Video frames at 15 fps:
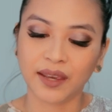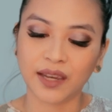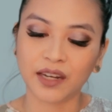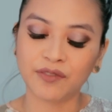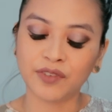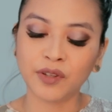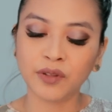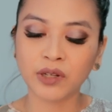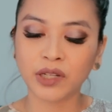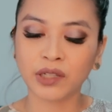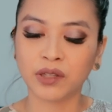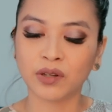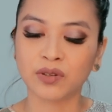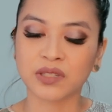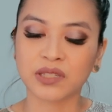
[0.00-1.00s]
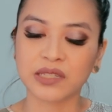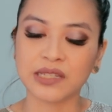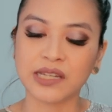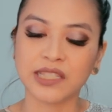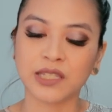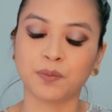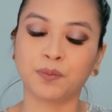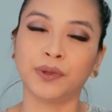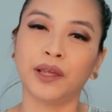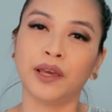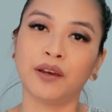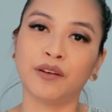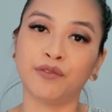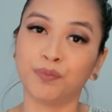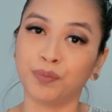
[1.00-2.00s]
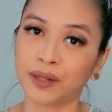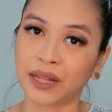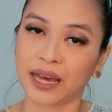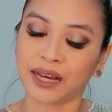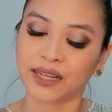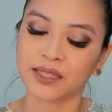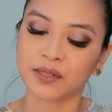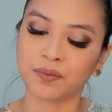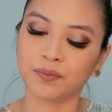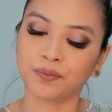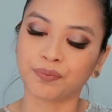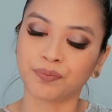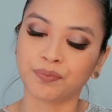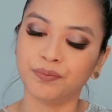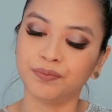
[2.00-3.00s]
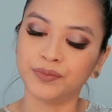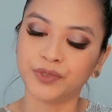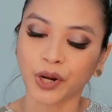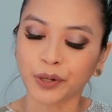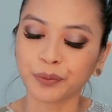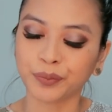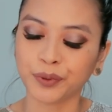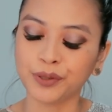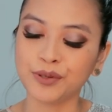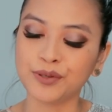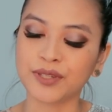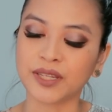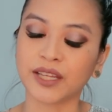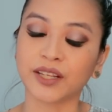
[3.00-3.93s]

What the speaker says: And if you look closely, it's a play of blacks, dark blues,